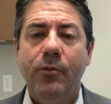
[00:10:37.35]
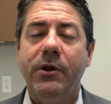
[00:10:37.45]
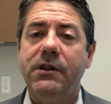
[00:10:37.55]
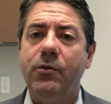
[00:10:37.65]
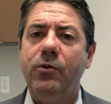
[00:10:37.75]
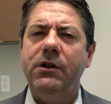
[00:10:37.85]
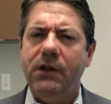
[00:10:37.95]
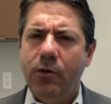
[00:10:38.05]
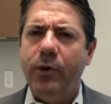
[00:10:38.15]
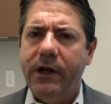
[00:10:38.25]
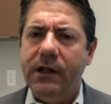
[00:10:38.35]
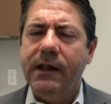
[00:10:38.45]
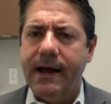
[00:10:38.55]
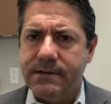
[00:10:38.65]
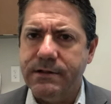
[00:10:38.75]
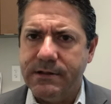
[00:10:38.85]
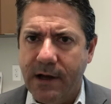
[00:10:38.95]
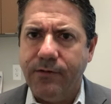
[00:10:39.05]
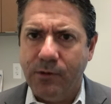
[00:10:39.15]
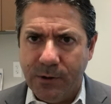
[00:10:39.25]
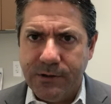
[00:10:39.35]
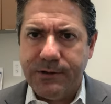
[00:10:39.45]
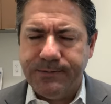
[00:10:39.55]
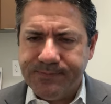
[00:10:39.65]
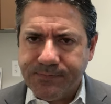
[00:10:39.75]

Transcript: but then we'll need reading glasses afterwards